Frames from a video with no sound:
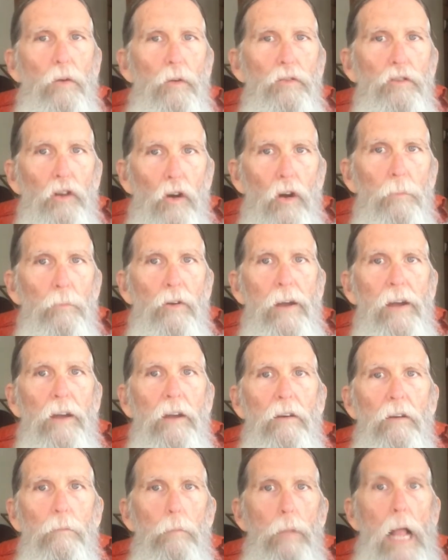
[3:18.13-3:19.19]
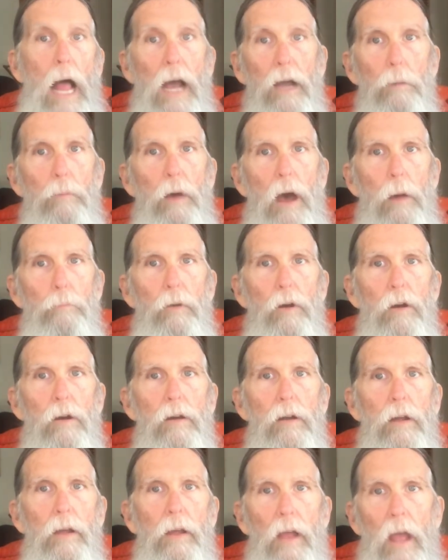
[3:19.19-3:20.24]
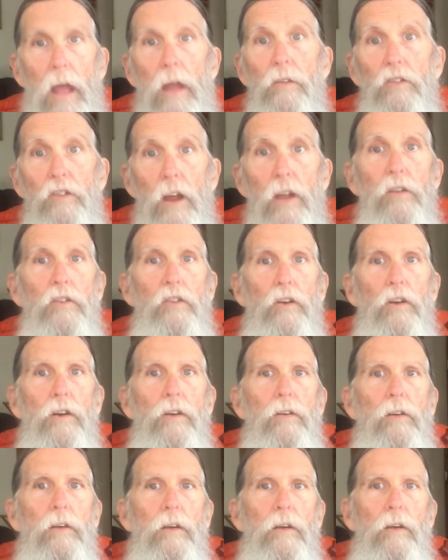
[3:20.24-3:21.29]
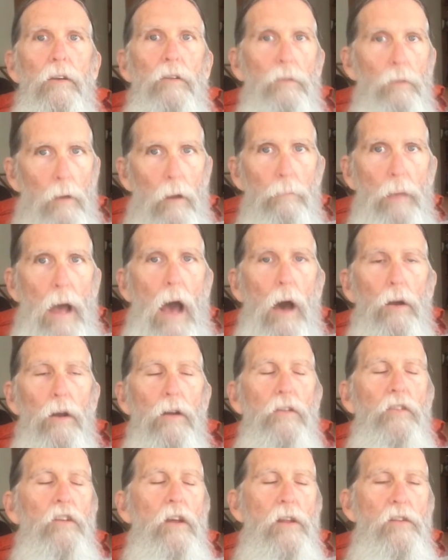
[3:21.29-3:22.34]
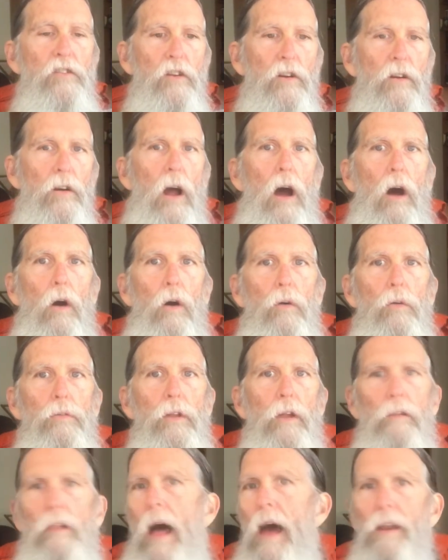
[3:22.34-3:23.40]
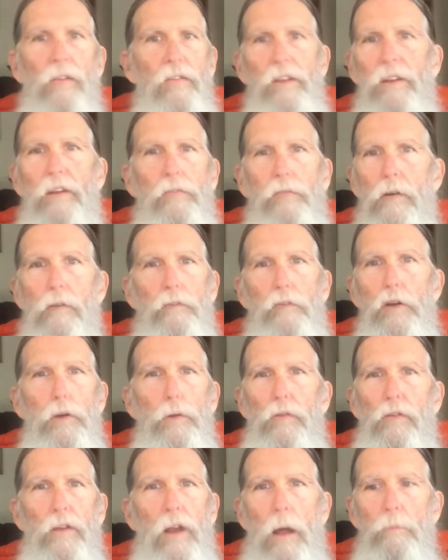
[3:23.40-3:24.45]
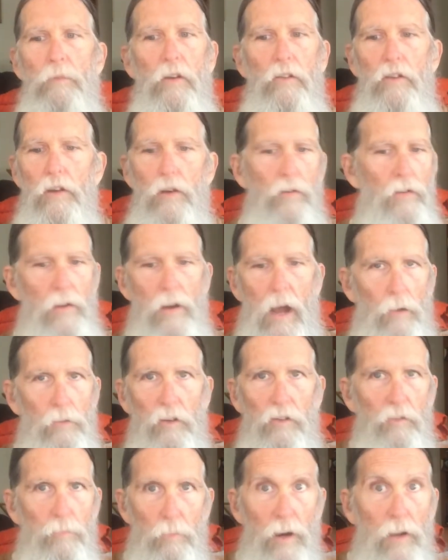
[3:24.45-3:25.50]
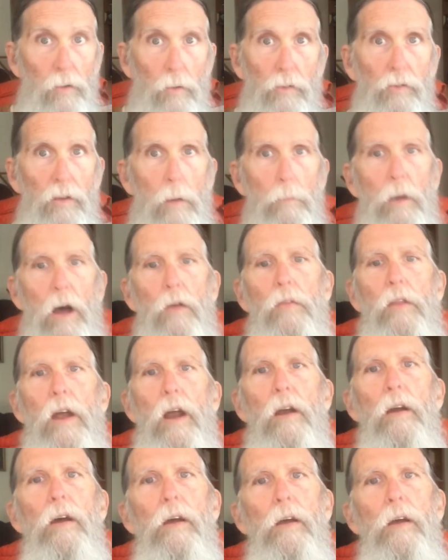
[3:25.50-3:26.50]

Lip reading: turmeric, black pepper, and ginger, powdered ginger, on a lot of the different foods that I'm just using. I'll just sprinkle some on there.